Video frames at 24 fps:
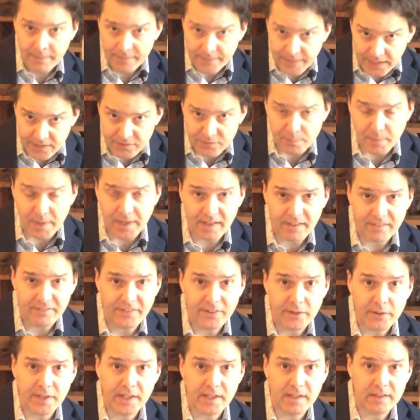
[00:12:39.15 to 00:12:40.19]
That's my
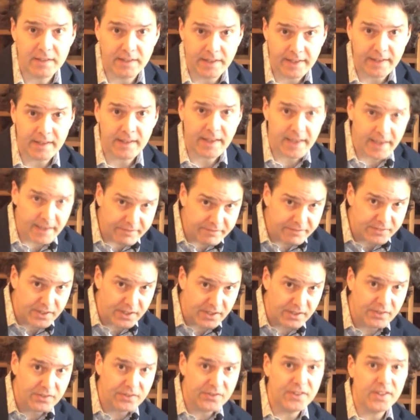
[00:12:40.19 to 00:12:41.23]
affiliate link,
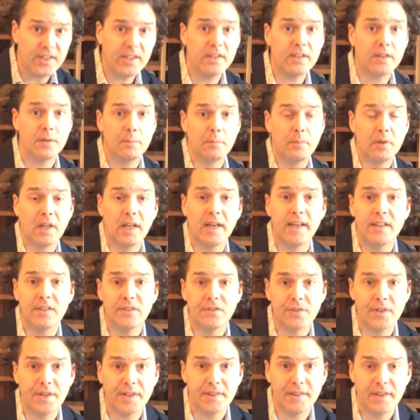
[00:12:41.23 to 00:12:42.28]
FTC
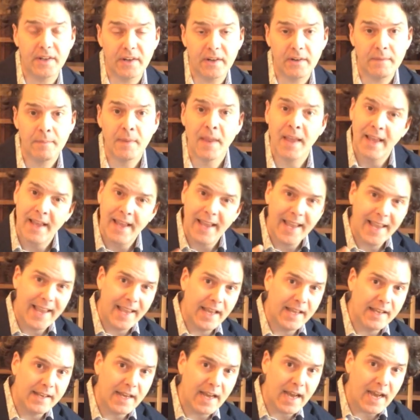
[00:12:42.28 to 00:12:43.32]
compliance right there.
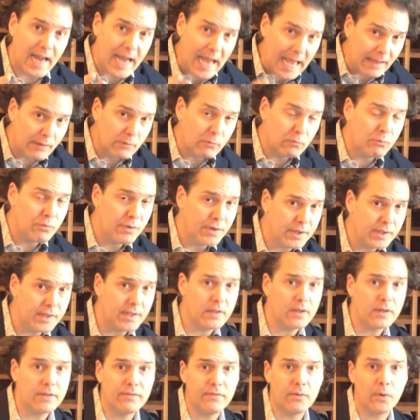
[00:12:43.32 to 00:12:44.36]
And I really
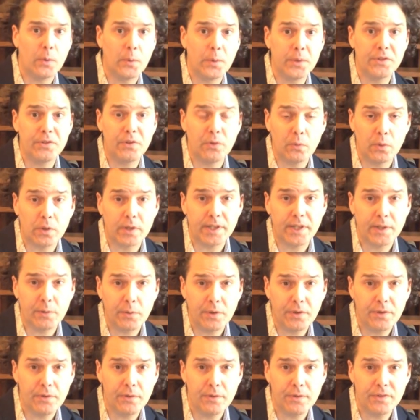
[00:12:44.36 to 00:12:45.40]
look forward to working
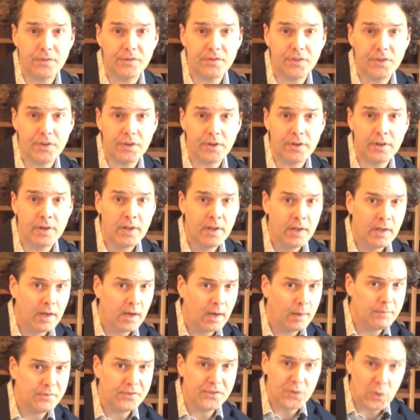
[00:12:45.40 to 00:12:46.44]
with you this year.
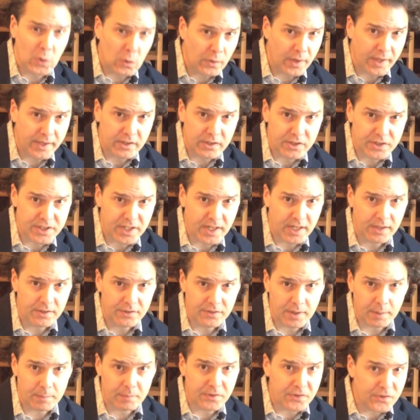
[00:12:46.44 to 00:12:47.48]
I'm so energized.
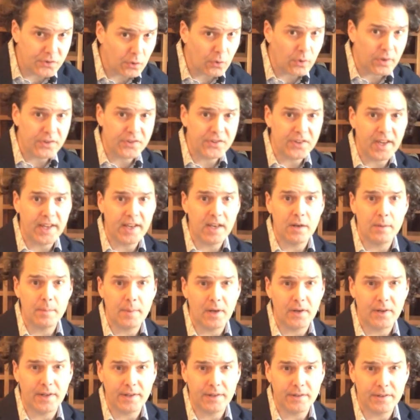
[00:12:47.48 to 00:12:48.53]
I'm so excited
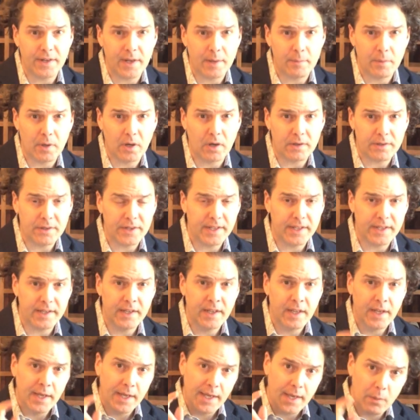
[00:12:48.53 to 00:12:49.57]
about internet marketing.
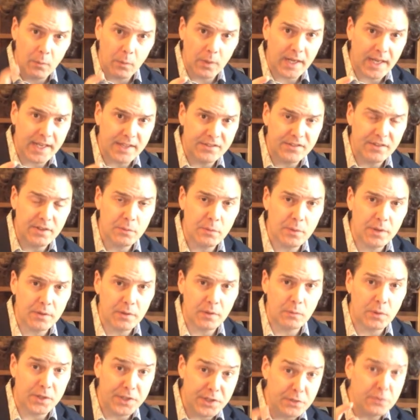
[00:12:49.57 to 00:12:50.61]
And when I see what,
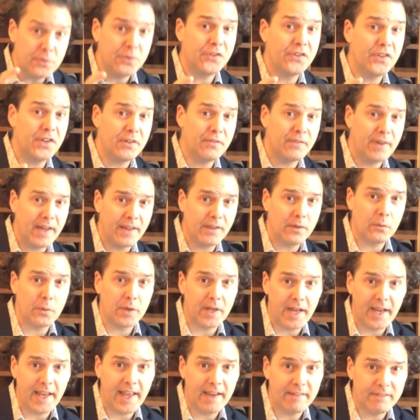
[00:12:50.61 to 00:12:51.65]
when you see rather what
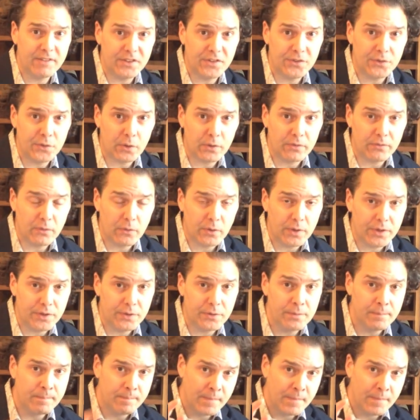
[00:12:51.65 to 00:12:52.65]
I have in store for you,